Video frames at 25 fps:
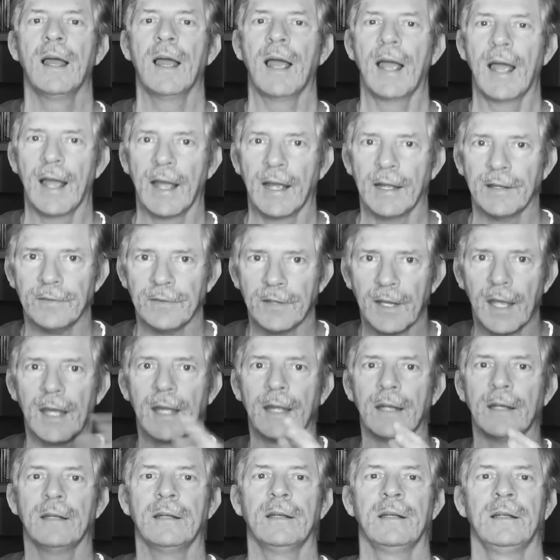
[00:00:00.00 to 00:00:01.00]
And
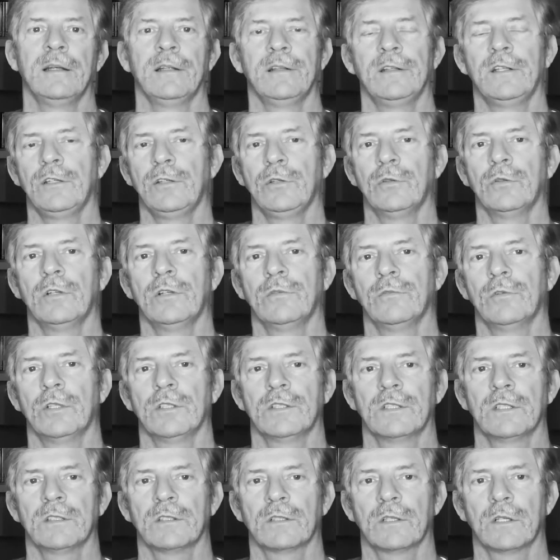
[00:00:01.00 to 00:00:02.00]
then the universe
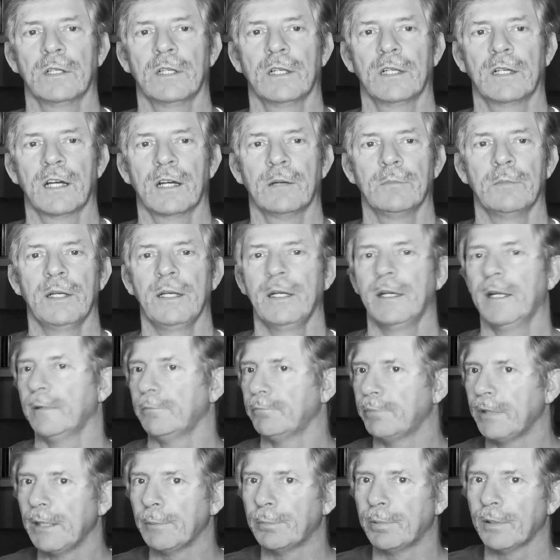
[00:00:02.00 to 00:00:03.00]
is going to come in and
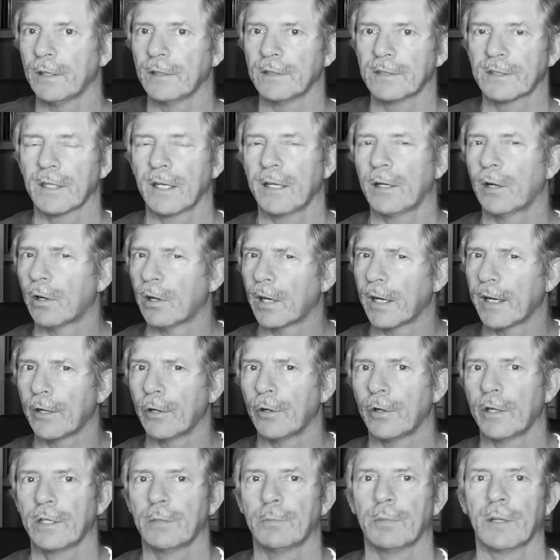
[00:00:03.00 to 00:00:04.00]
people say, oh, I
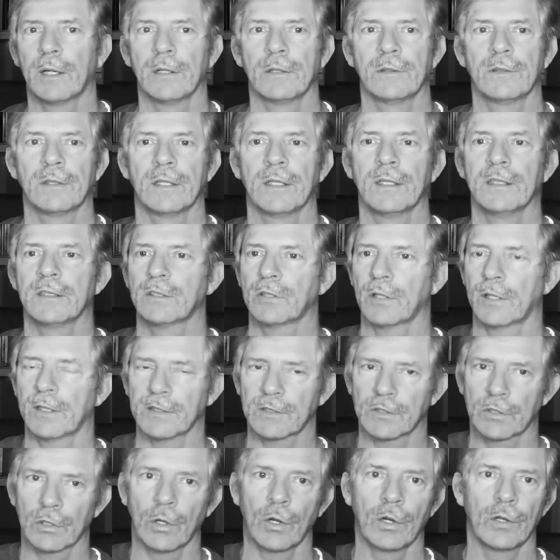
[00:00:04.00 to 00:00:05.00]
heard about this, I
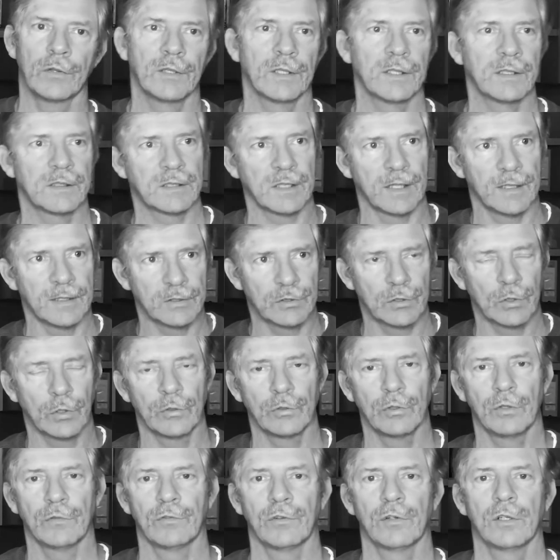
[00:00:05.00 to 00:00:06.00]
saw
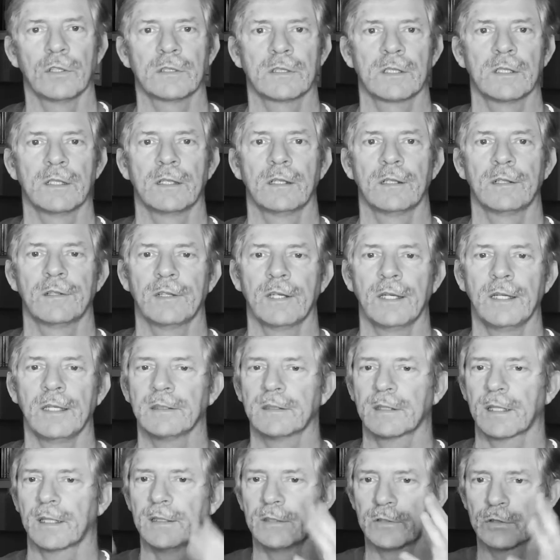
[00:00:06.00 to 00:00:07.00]
your first little
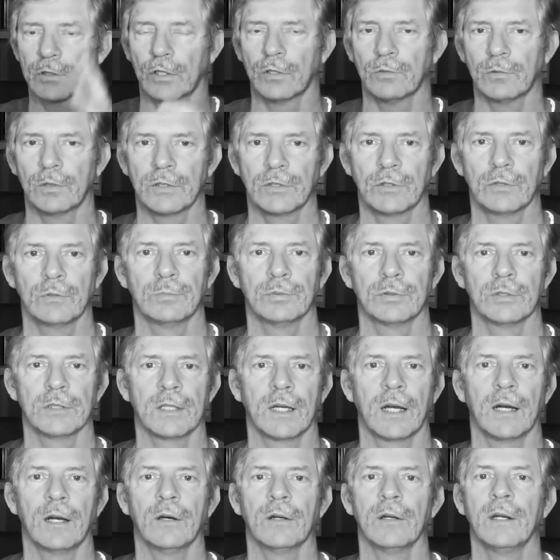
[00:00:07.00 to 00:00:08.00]
things, I saw what you put
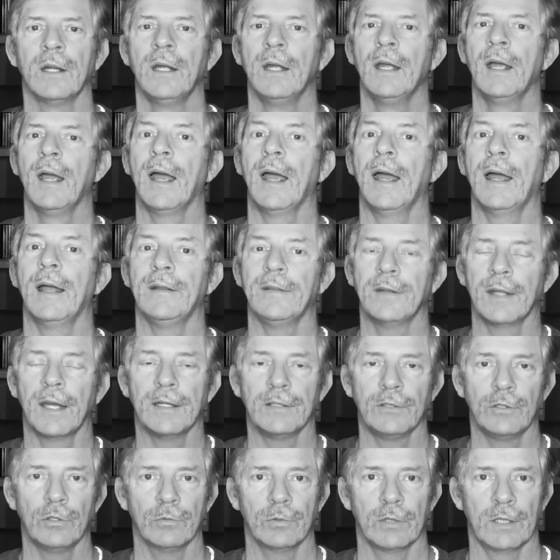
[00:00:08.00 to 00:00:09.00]
out. And
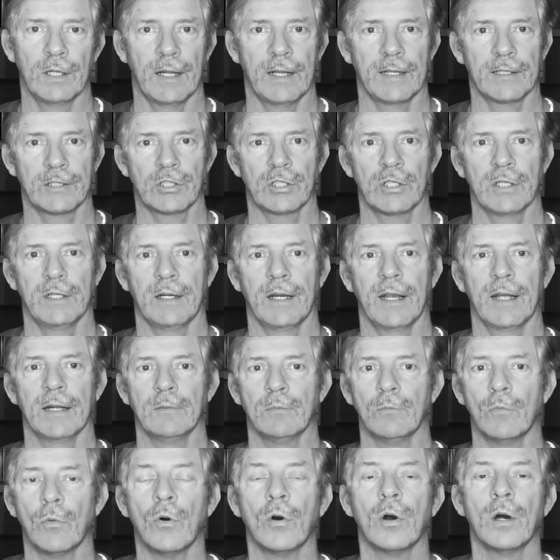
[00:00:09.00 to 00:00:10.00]
then you will actually get
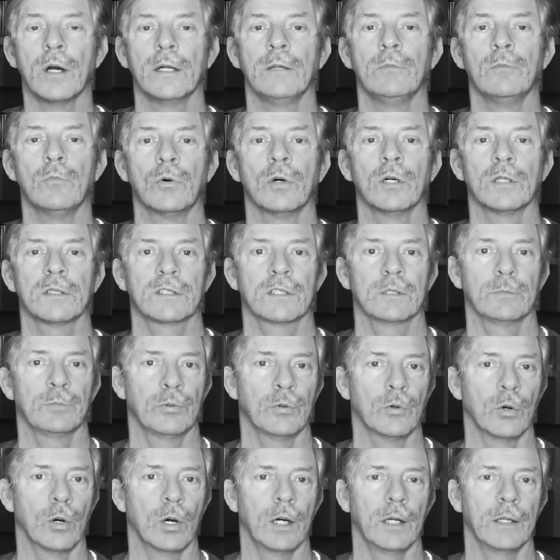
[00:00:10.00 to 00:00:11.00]
more and more
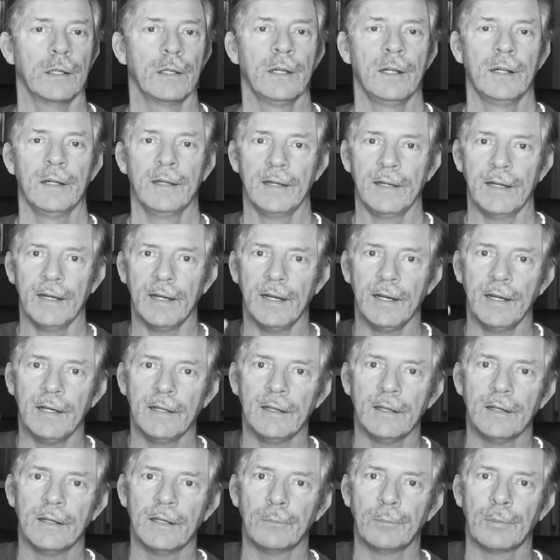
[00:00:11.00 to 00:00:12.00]
support
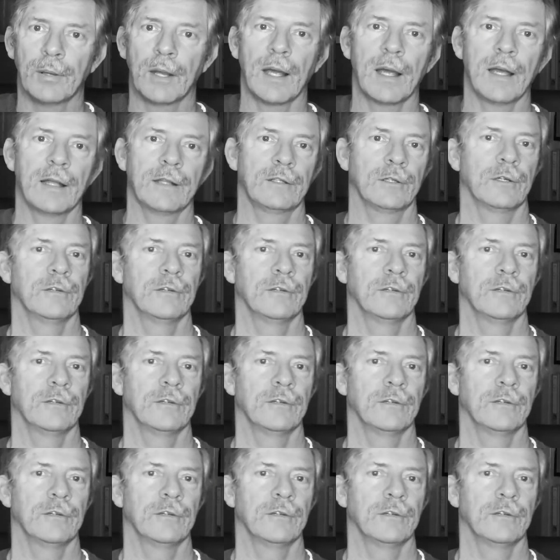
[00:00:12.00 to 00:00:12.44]
in the path